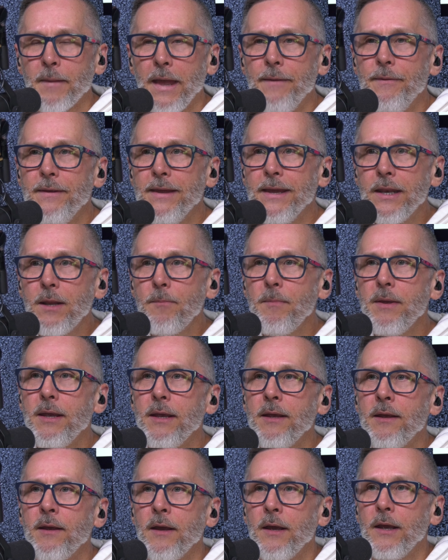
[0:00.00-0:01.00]
And the
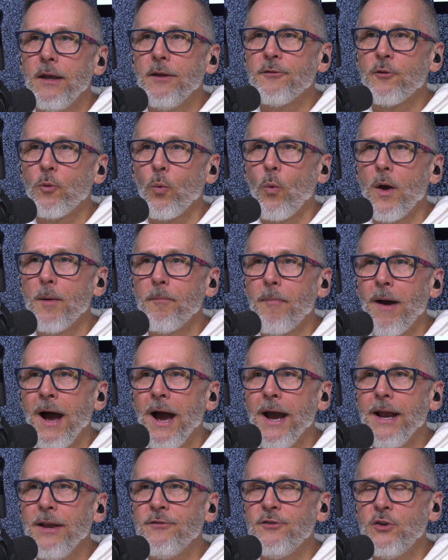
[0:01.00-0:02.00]
enemy is the one
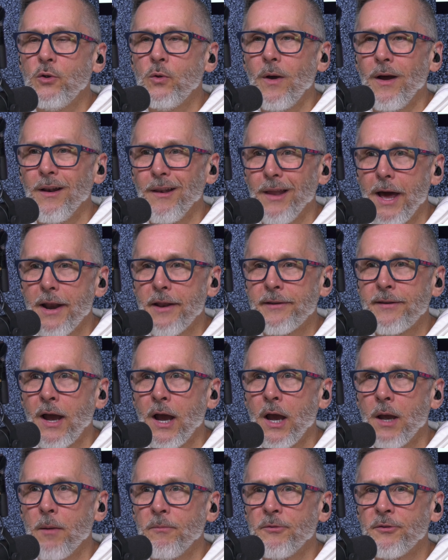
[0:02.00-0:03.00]
behind you a lot of
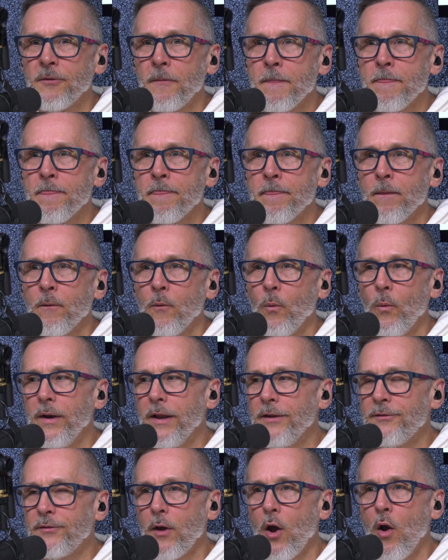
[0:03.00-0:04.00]
times when
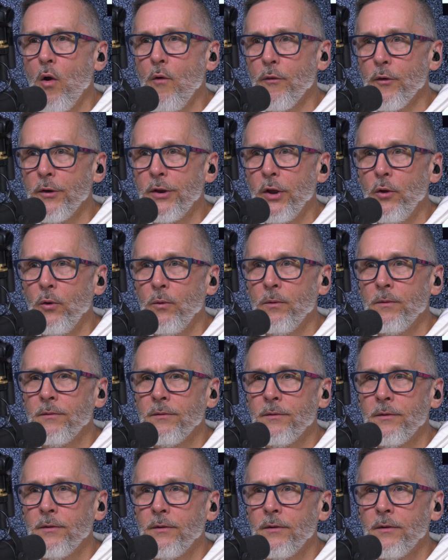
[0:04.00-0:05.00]
it's overdue.
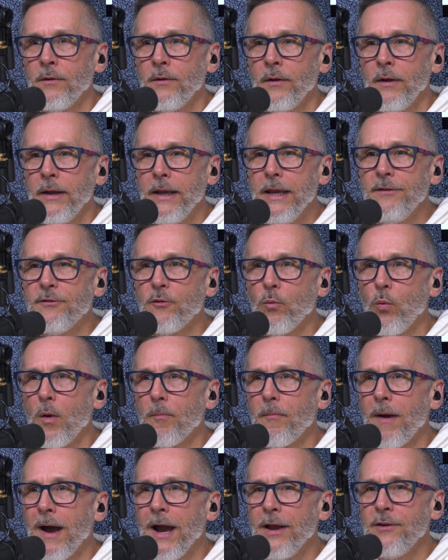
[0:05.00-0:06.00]
He's the
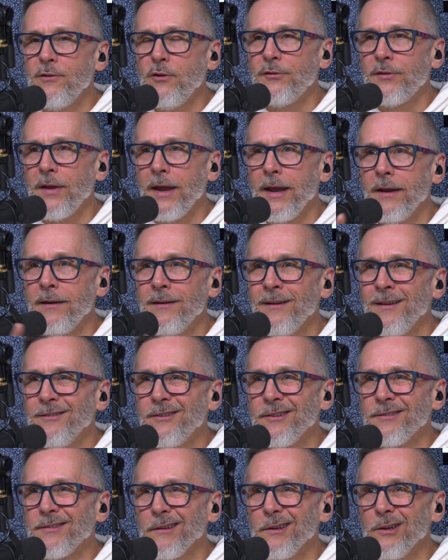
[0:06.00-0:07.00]
one behind you saying,
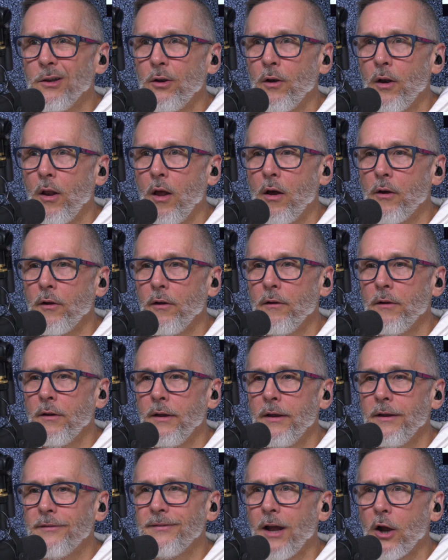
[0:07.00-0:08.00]
just a little longer.
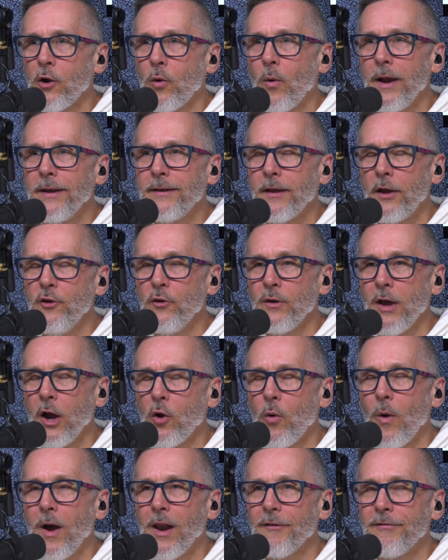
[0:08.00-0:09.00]
It's not quite done. You're not
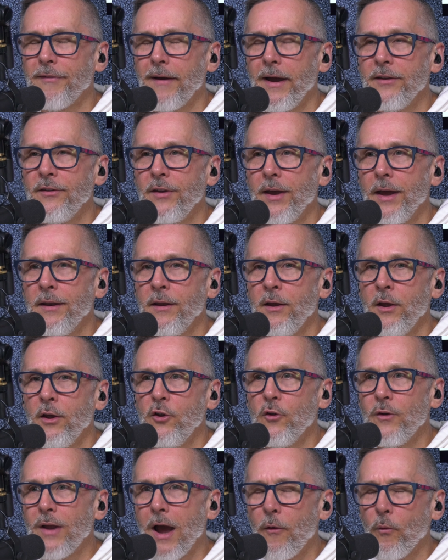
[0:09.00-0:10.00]
qualified yet.
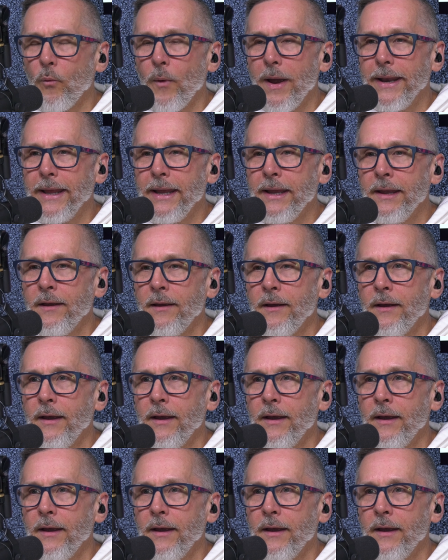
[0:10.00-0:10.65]
You're not ready.